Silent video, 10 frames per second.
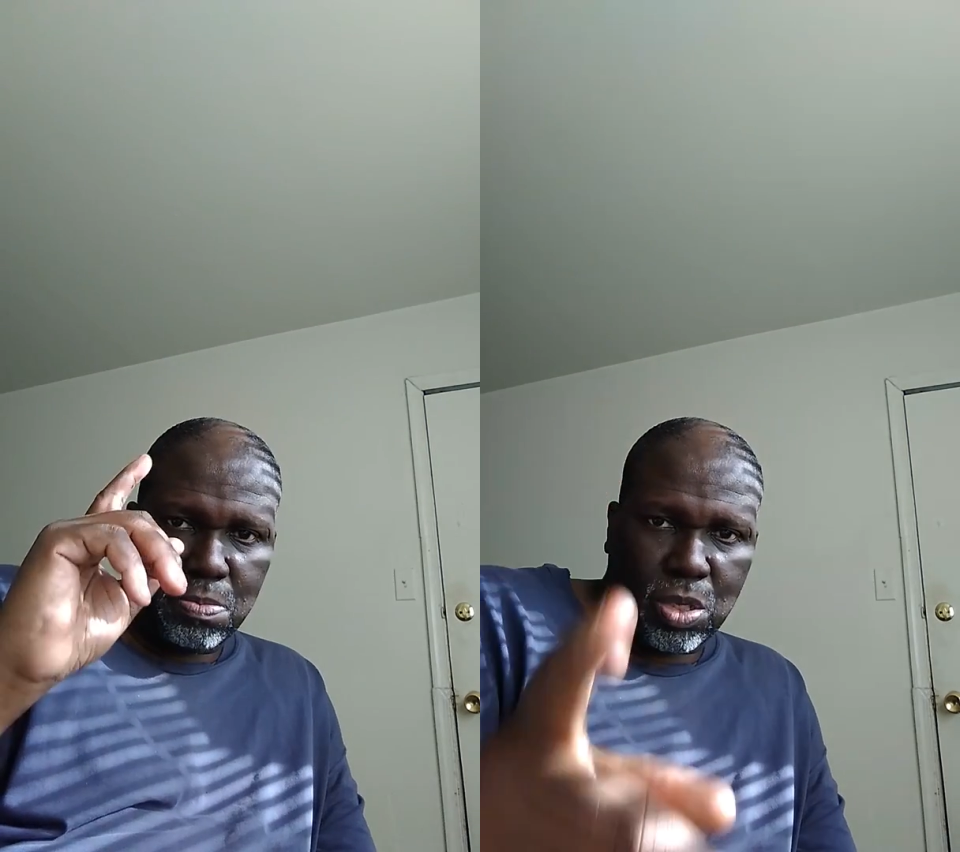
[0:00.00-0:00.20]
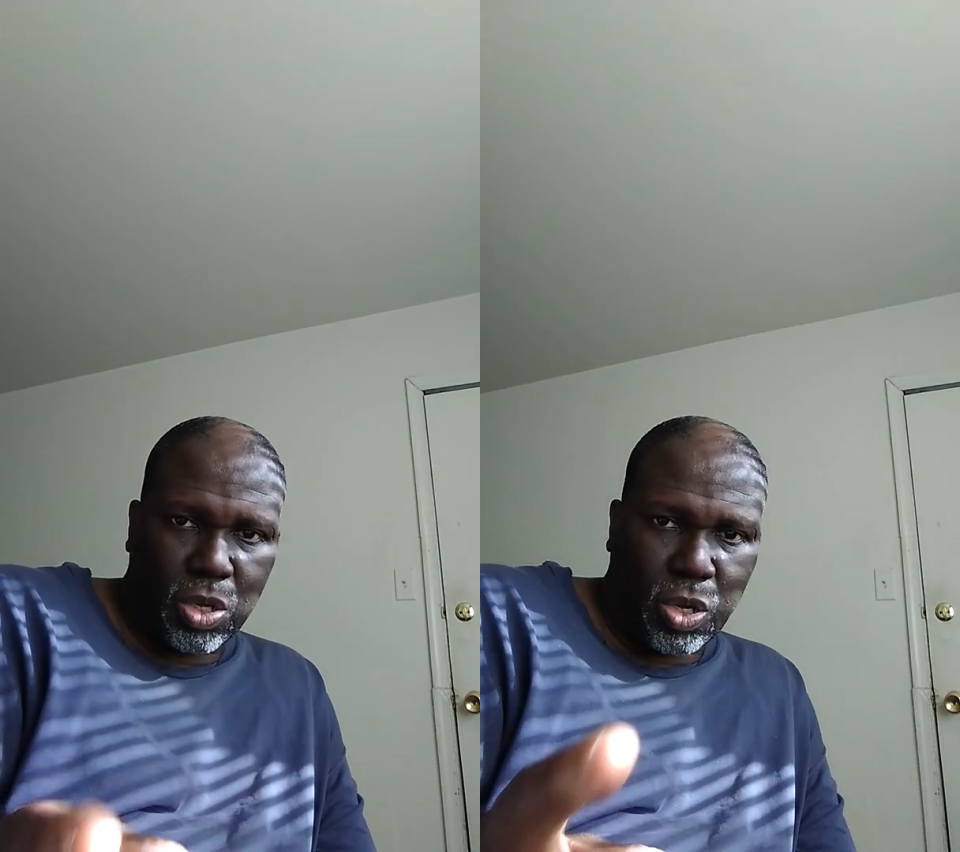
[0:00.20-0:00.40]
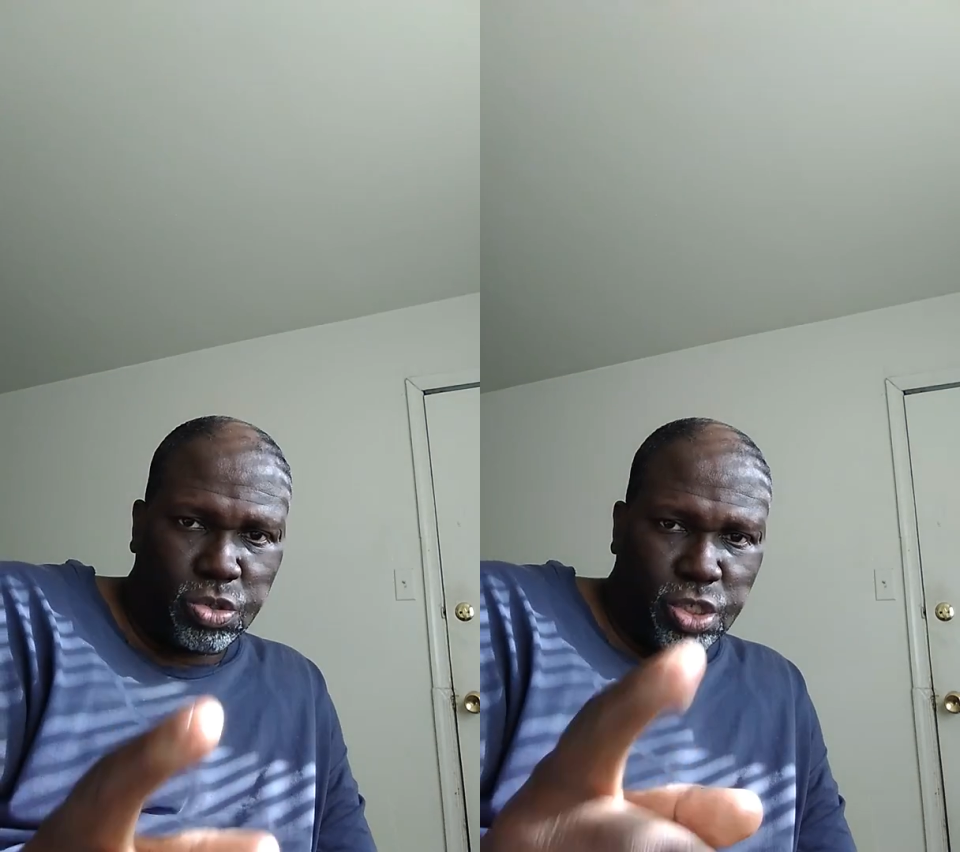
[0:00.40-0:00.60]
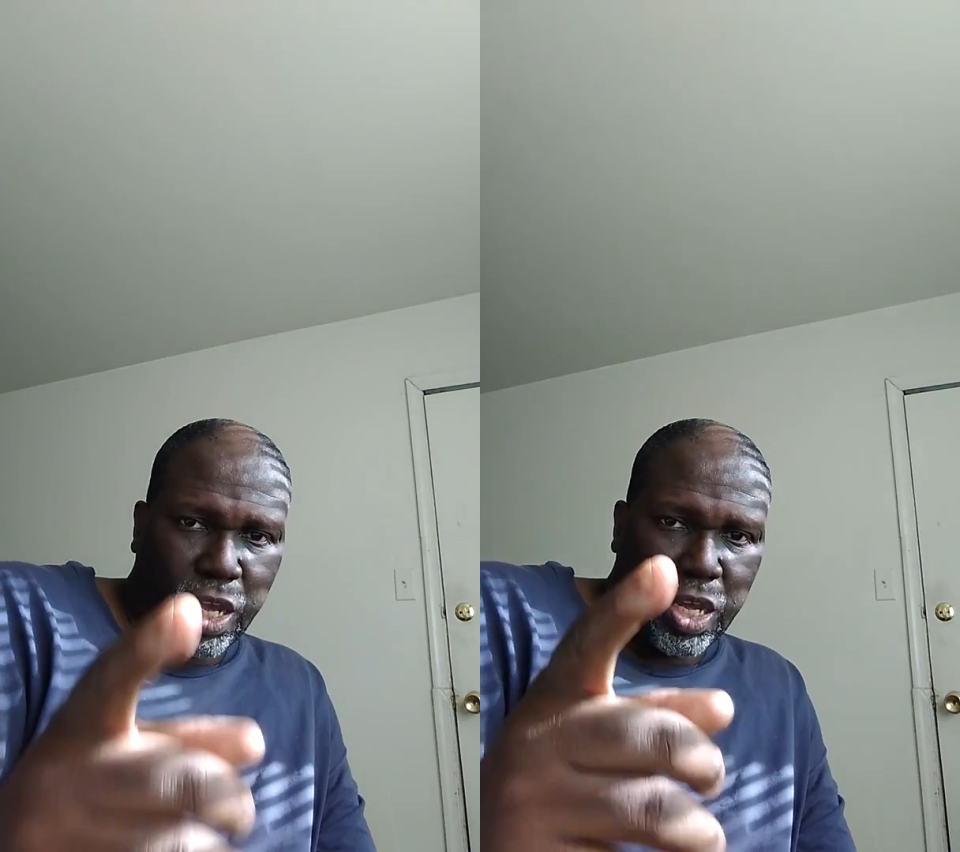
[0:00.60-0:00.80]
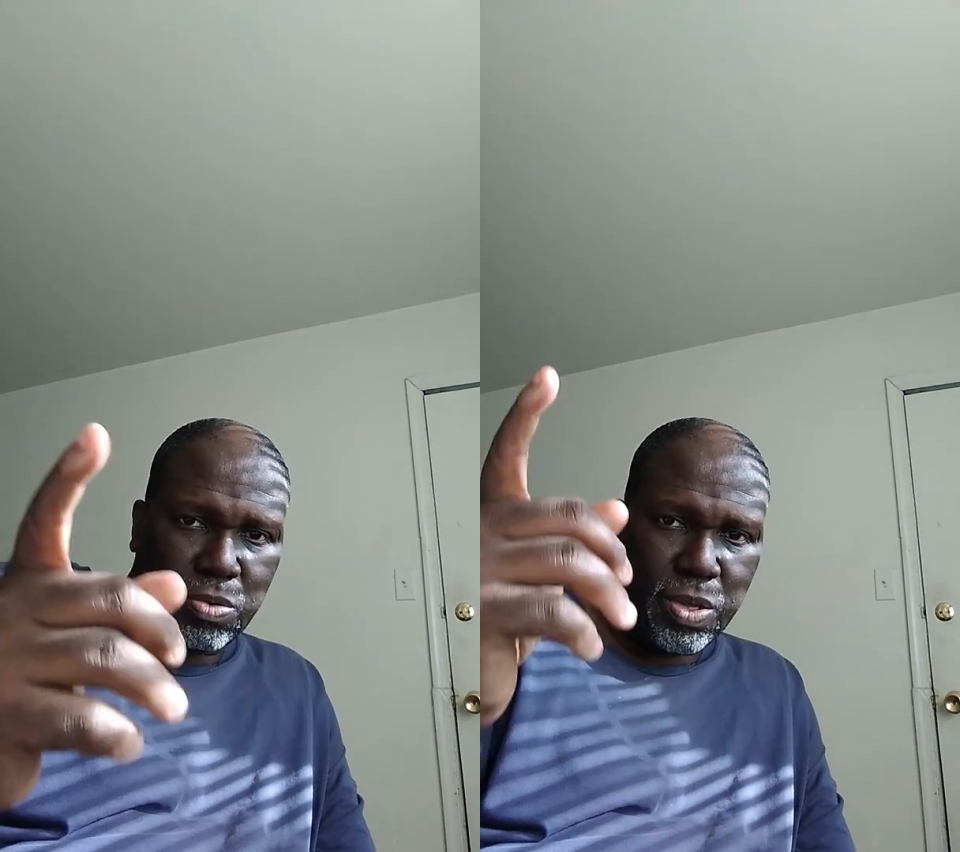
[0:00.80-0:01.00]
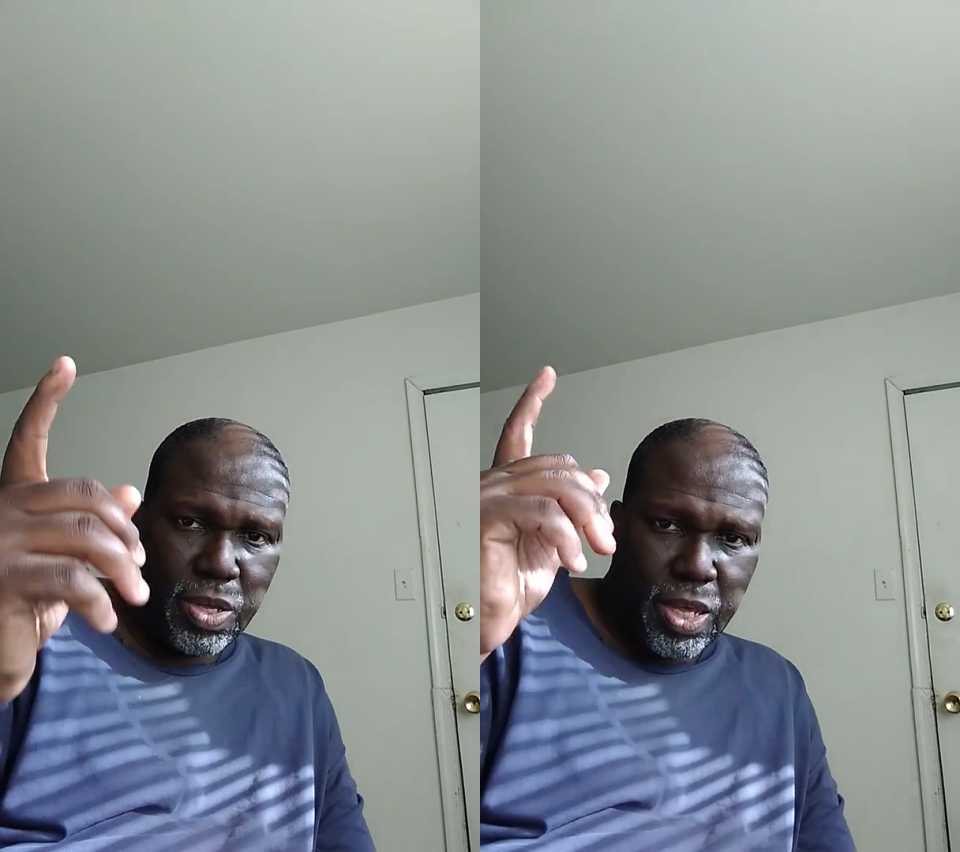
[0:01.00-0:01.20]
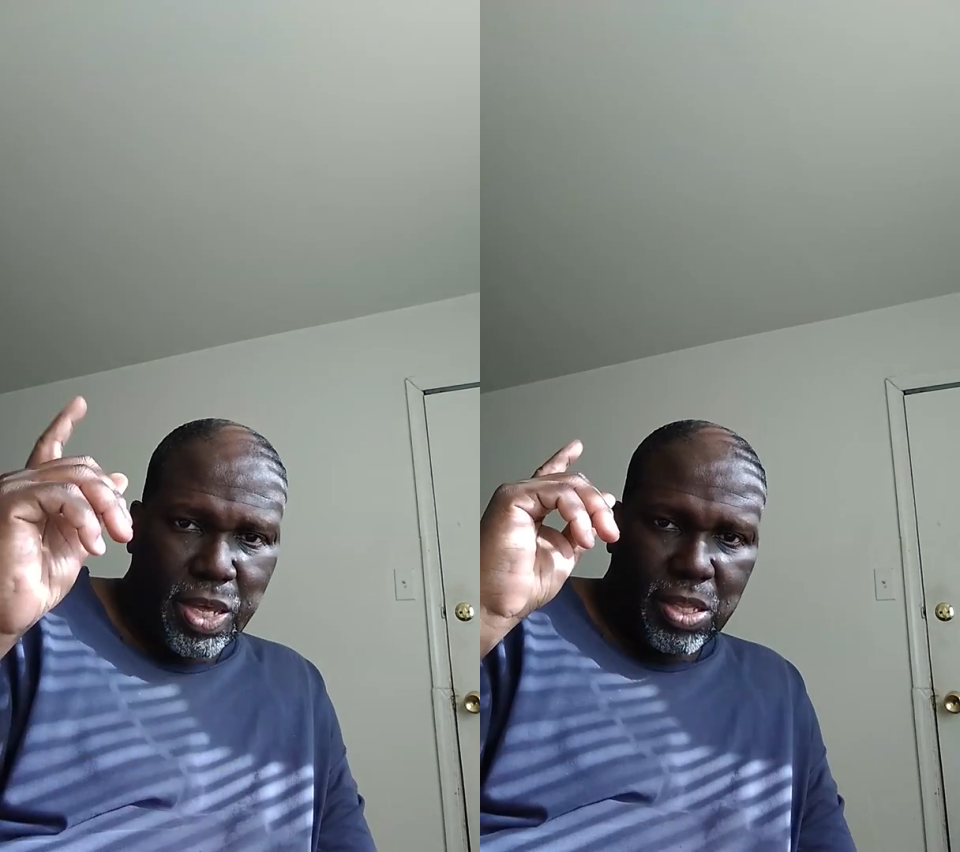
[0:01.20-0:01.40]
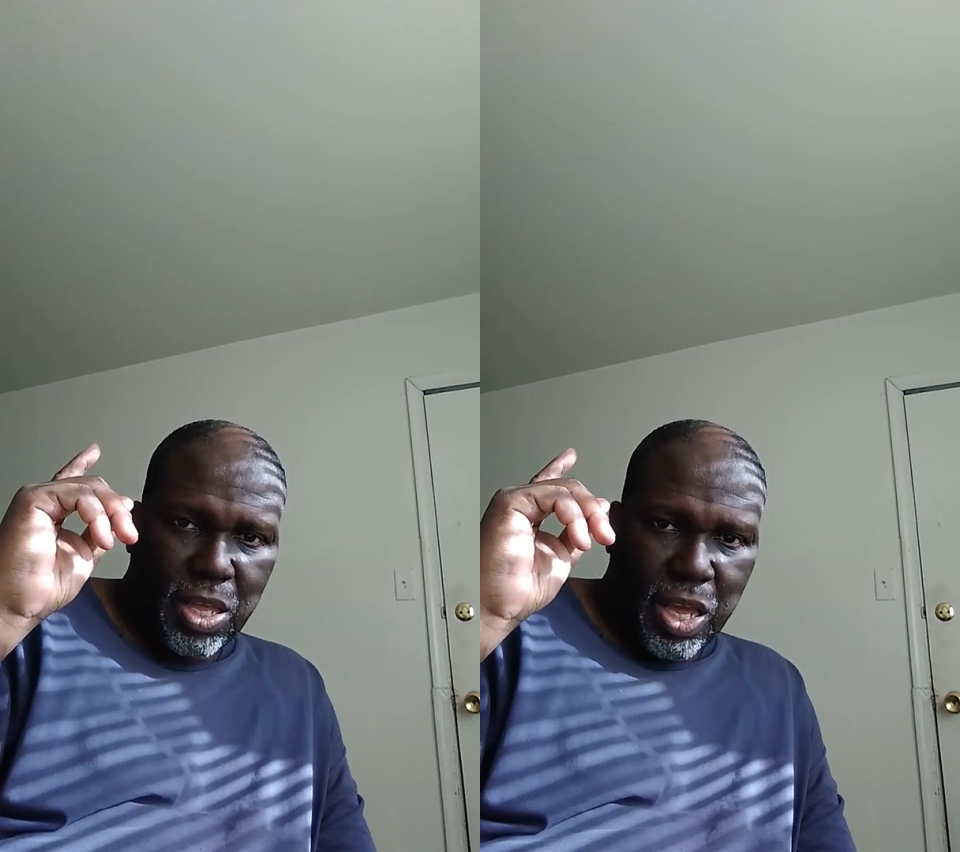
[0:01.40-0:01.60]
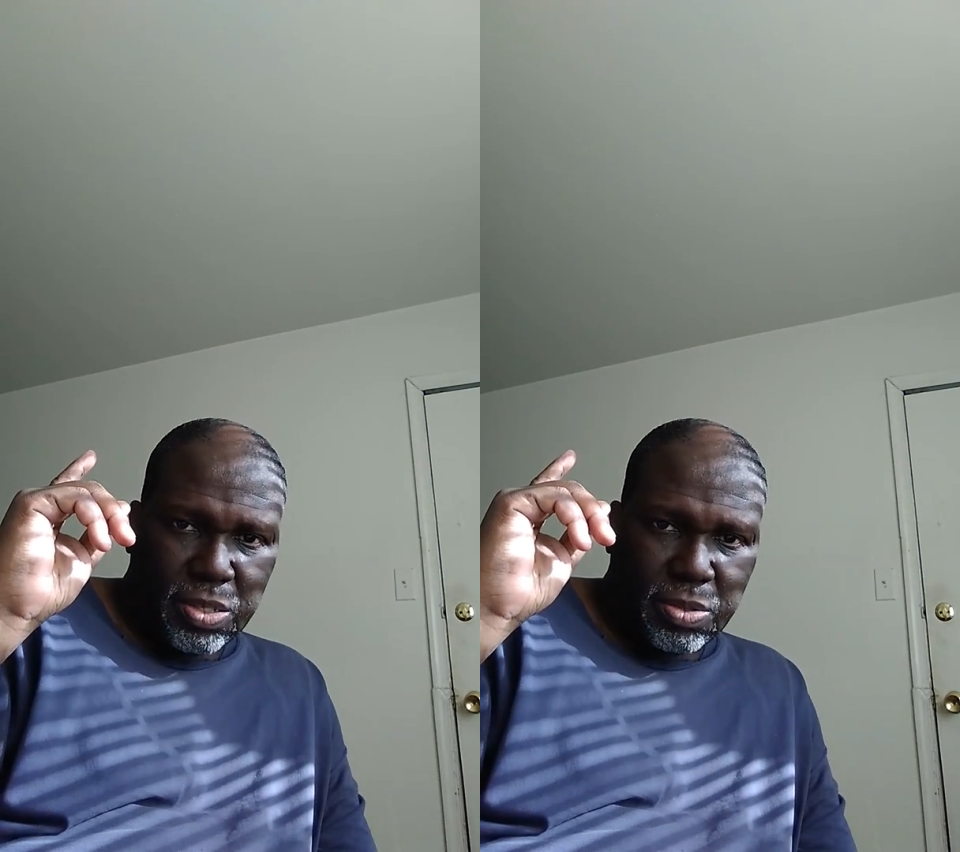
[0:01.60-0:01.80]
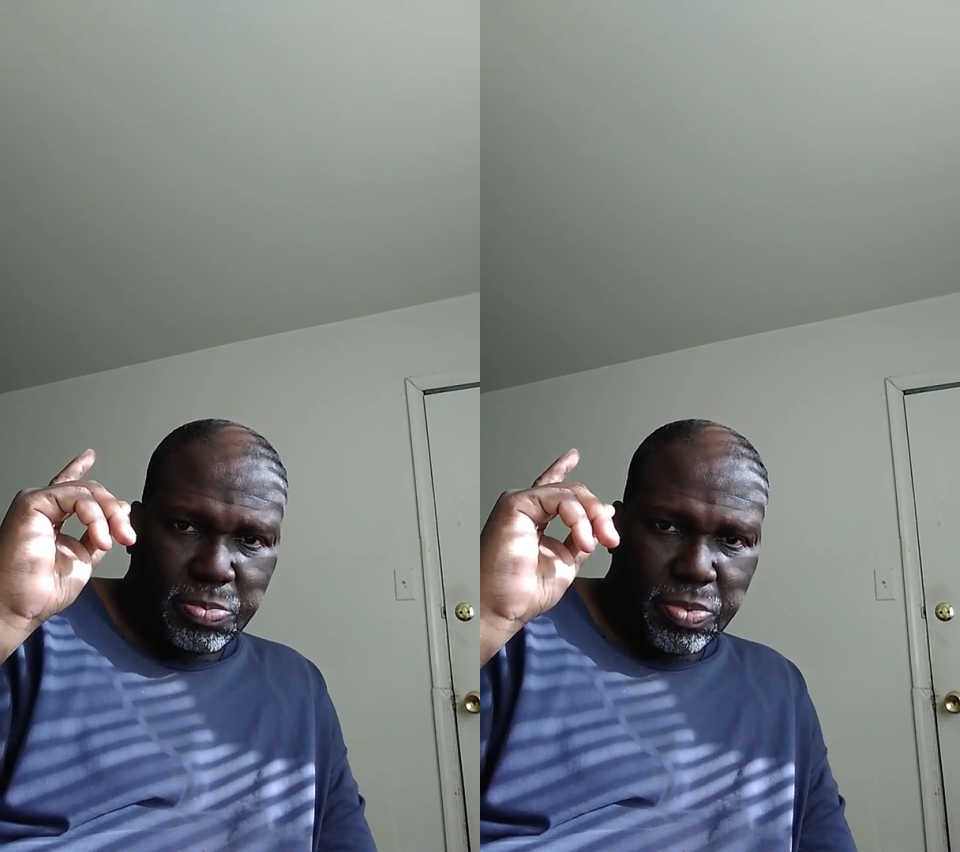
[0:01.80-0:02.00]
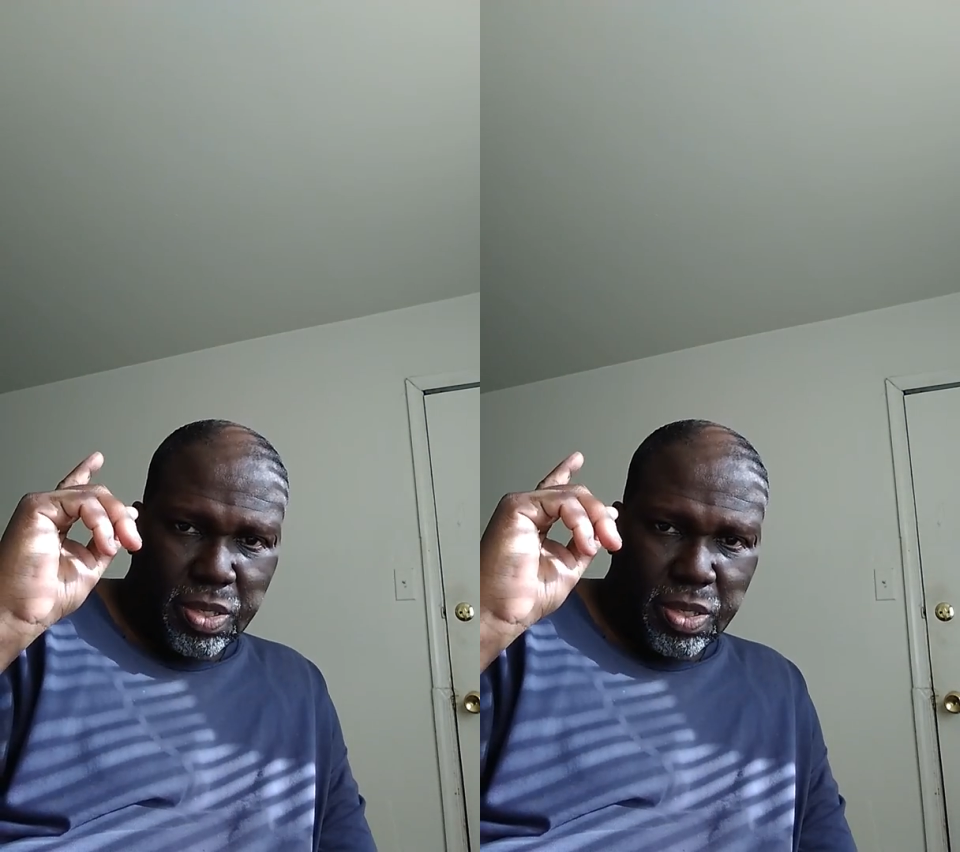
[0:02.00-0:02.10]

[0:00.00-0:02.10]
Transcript: Sports tonight, 9 o'clock.